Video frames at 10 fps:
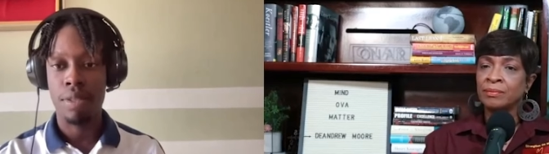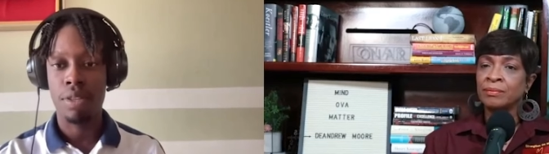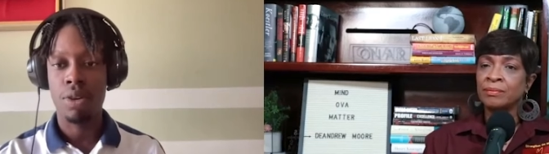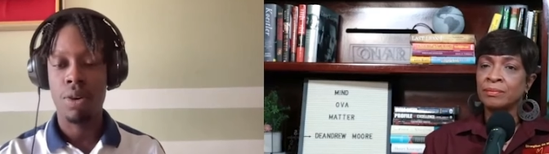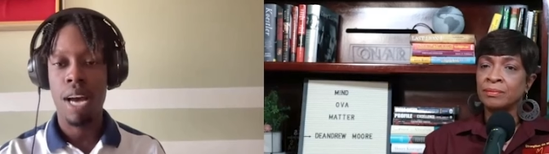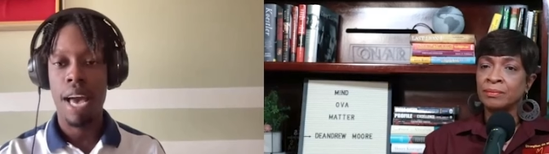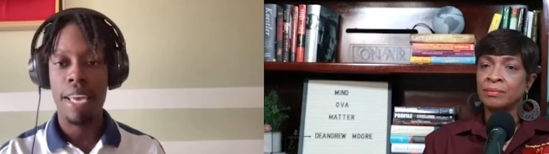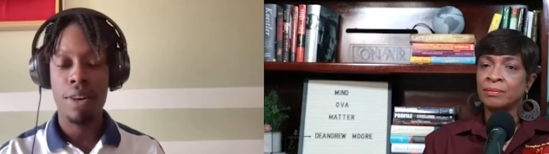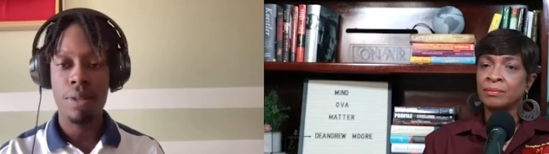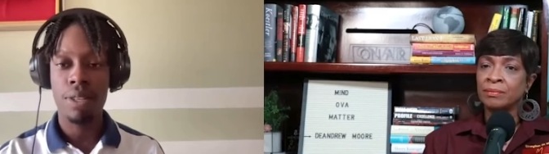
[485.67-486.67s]
Speaker 1: So mm I
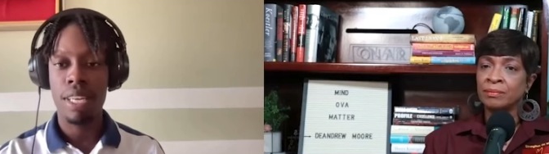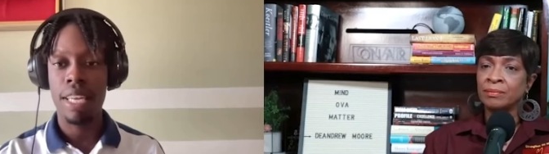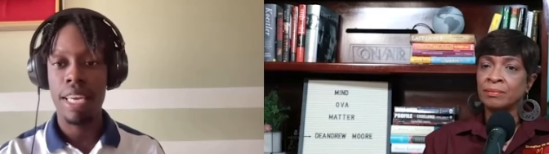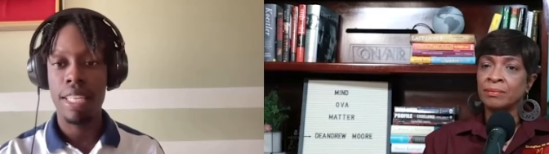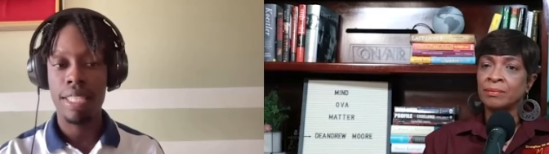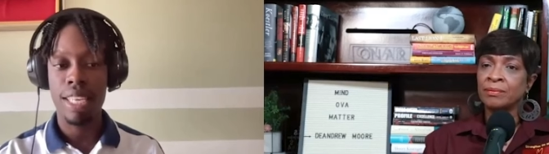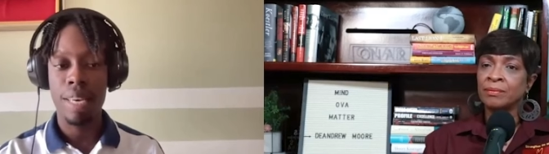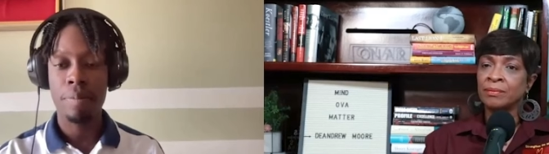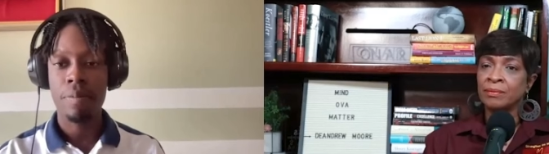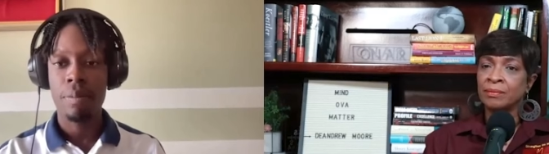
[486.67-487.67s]
go to an
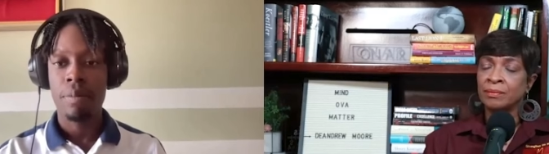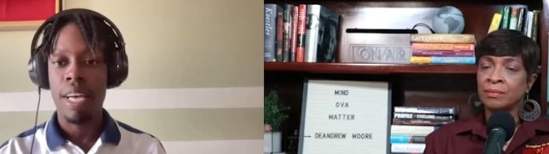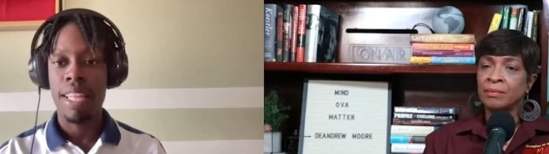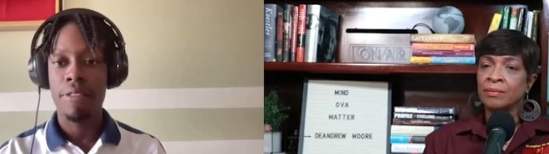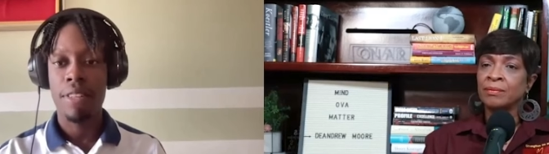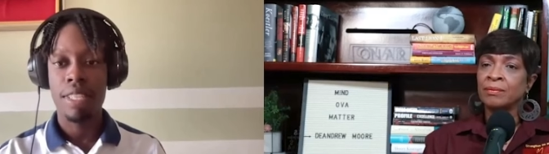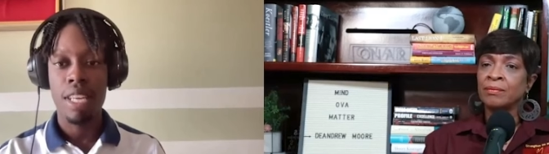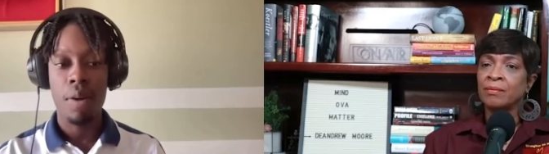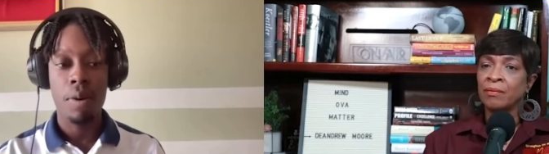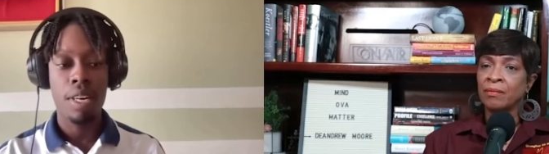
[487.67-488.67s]
ATM and if it's
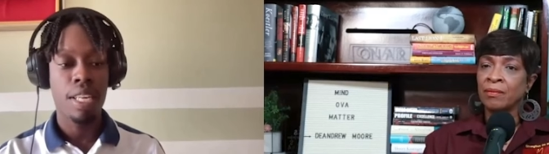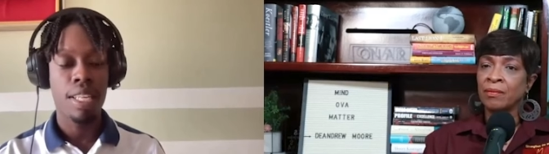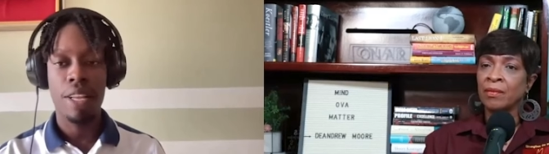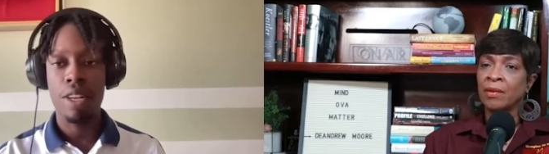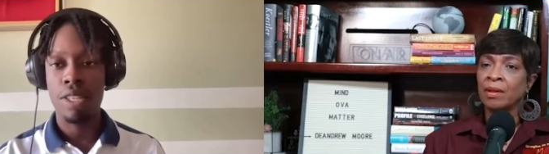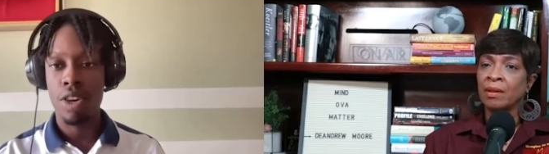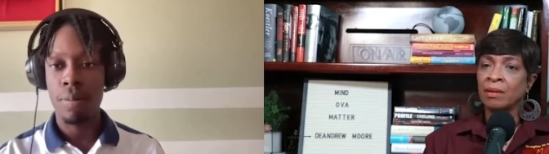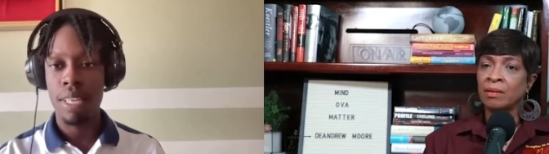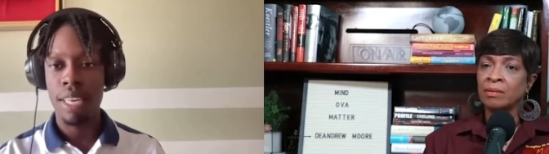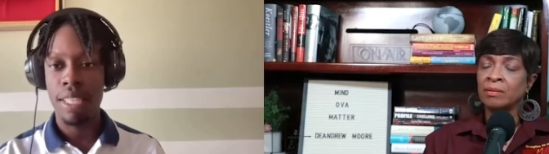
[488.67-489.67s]
not working, I just
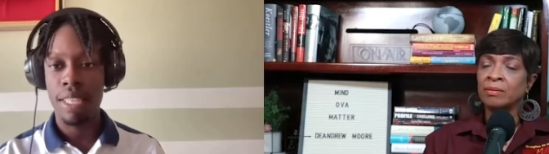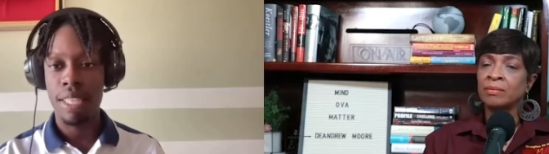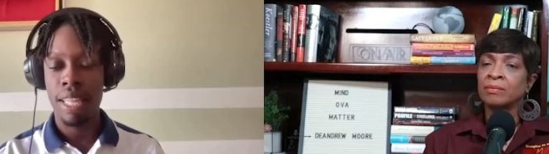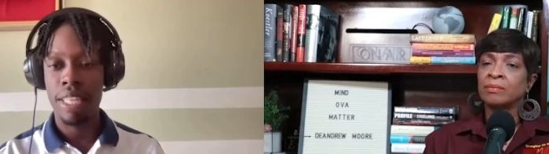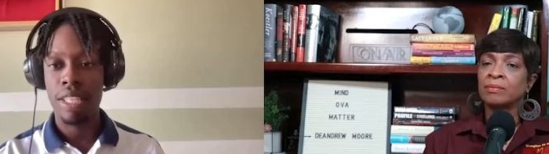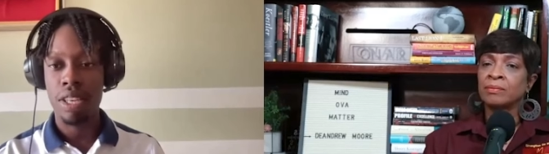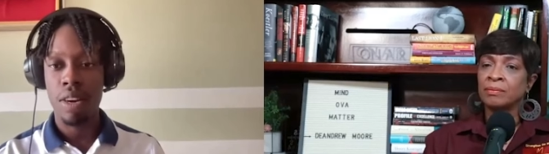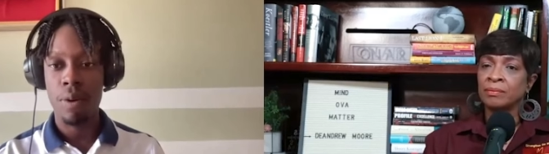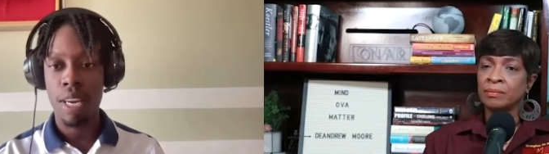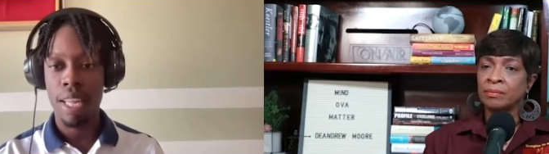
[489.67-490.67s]
update it that it's not
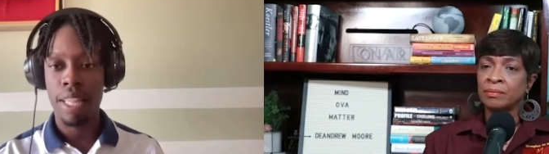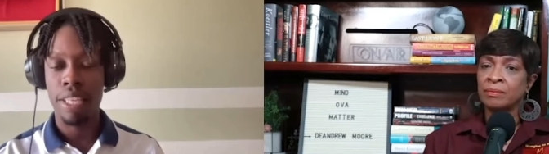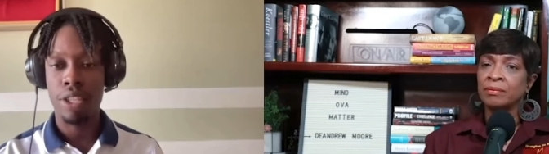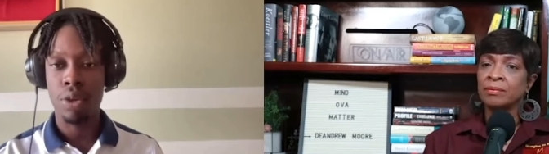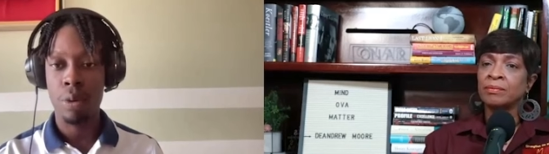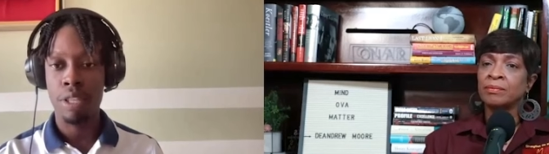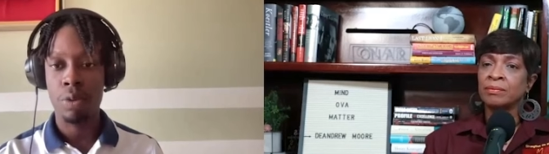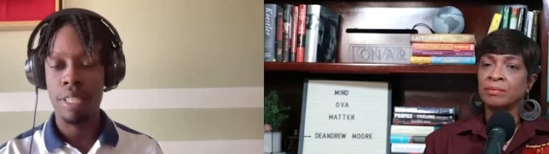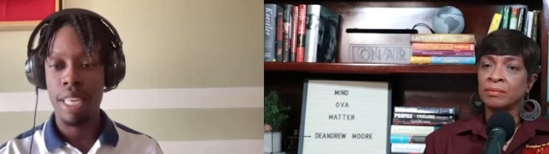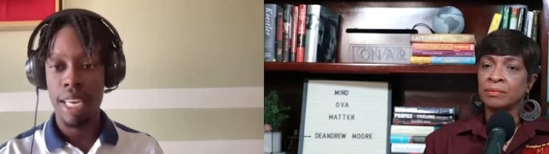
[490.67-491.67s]
working and it shows
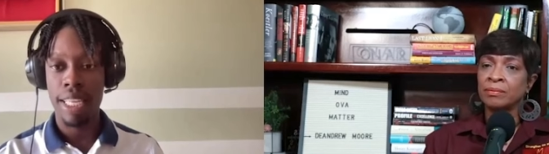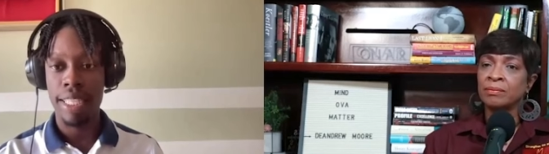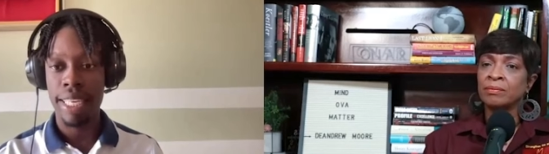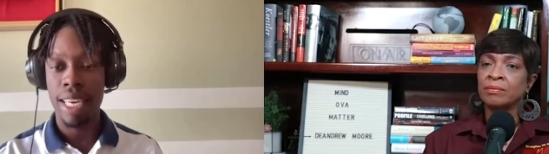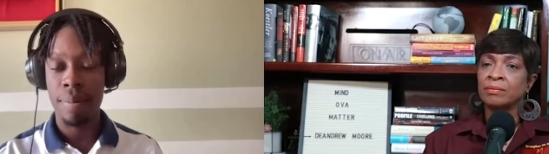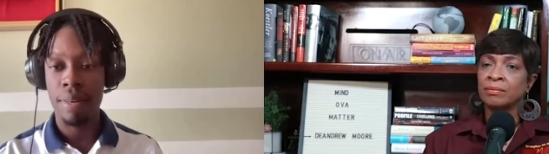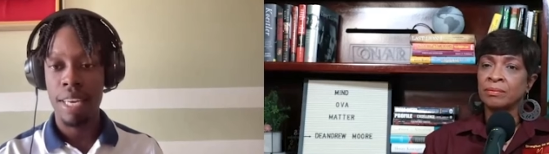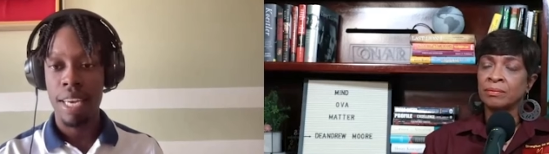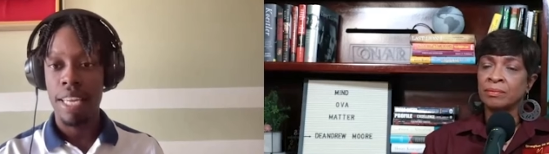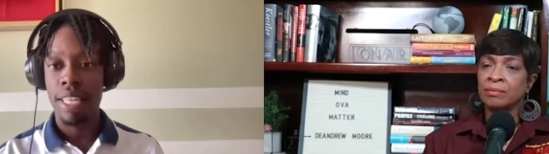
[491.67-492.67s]
which ATM,
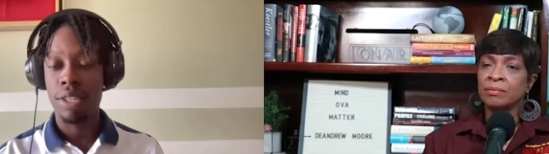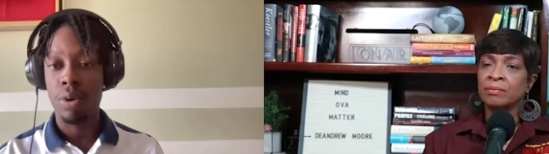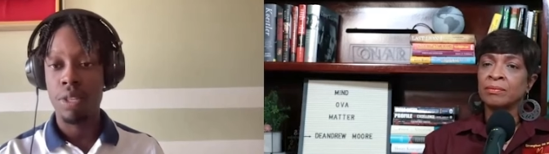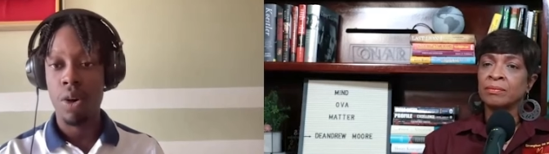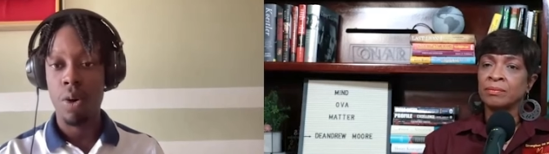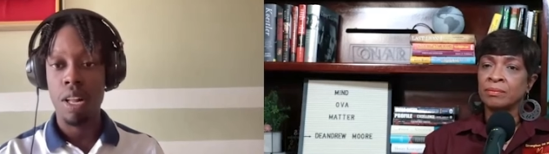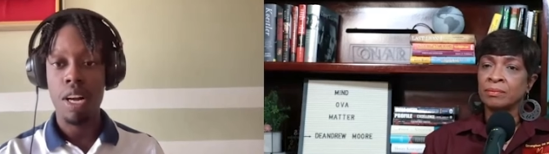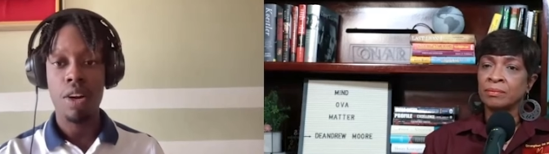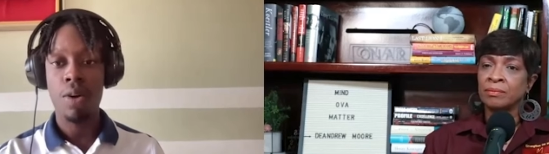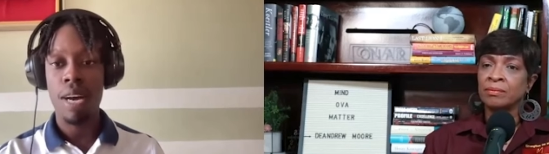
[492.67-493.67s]
it shows how
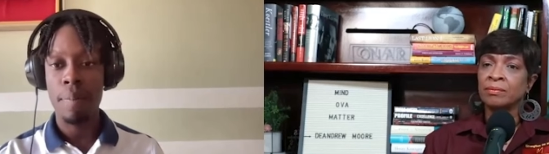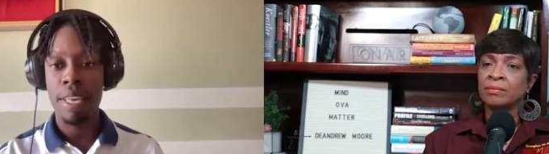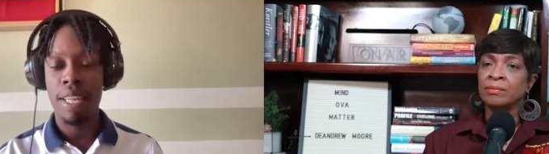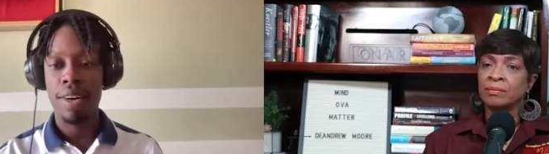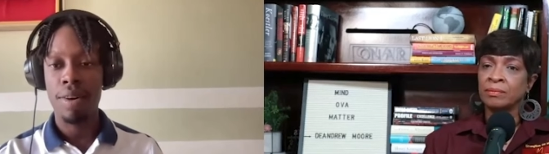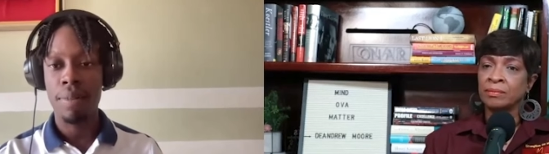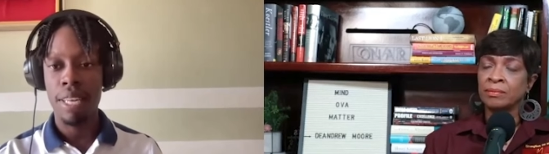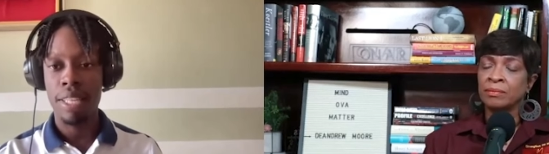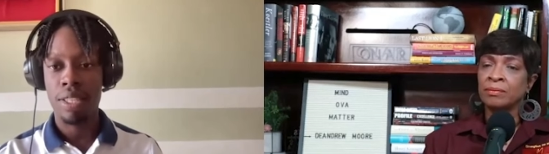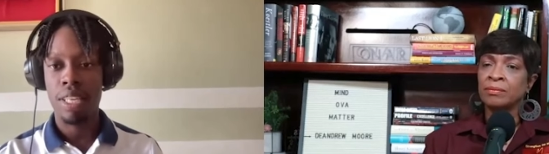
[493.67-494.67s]
long ago I made that
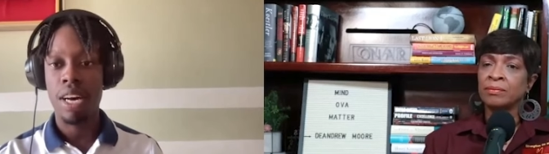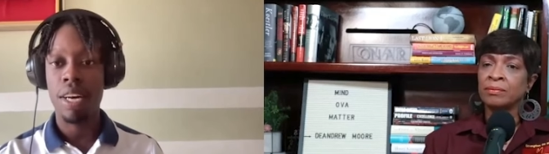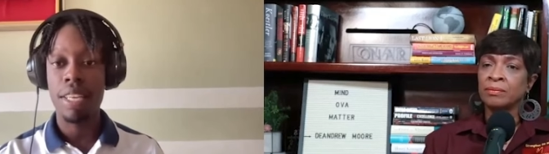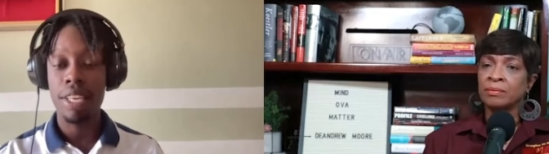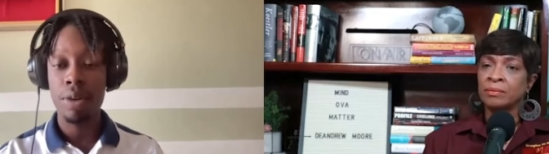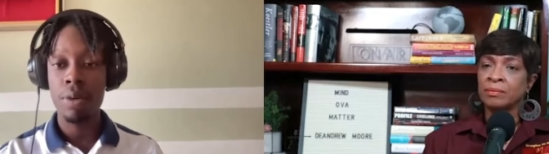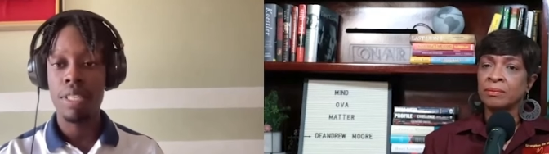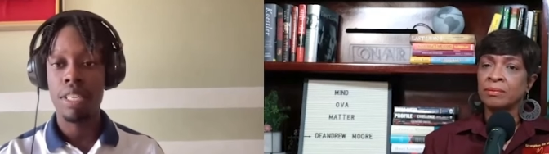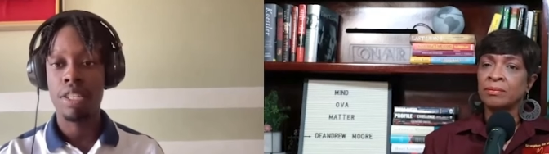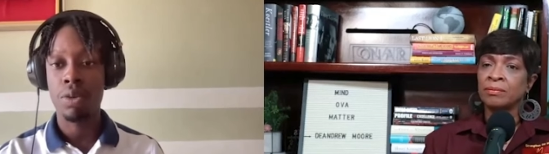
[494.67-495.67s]
update so that other
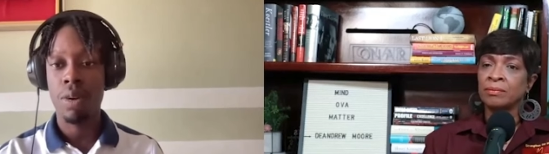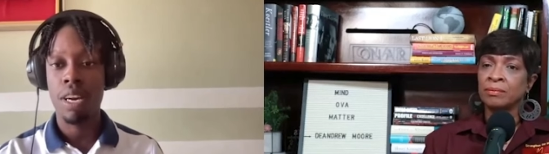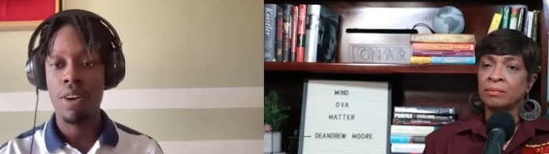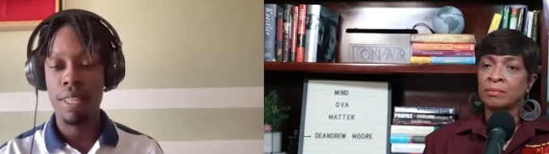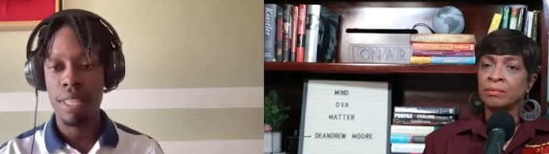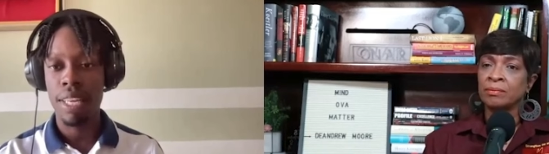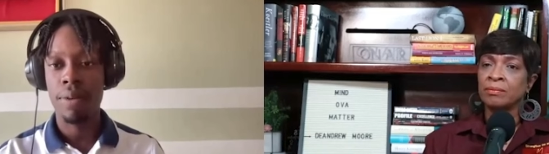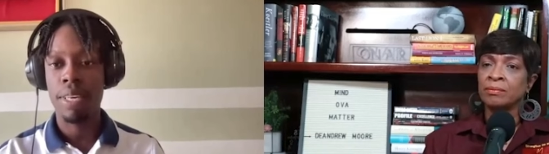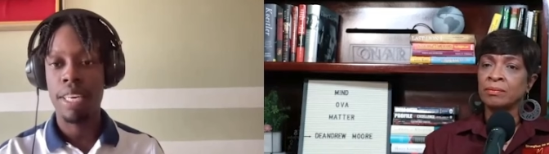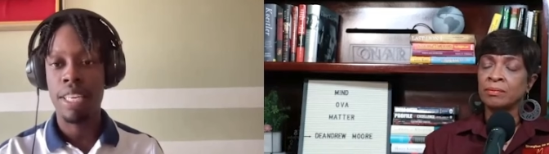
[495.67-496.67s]
users who are going to that
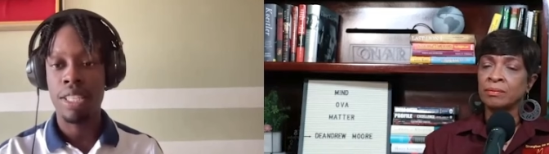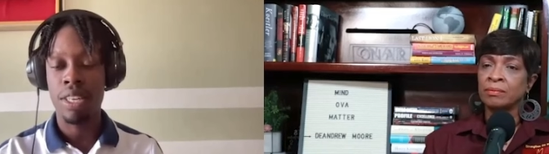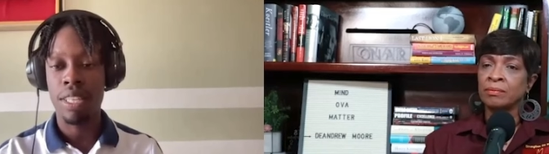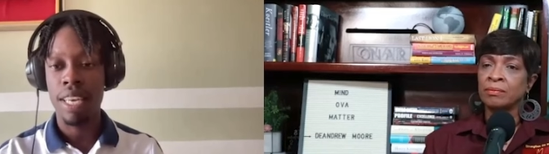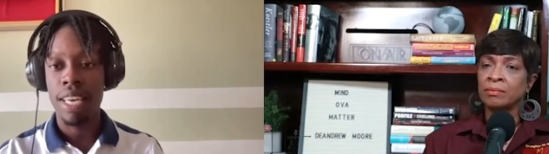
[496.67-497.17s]
location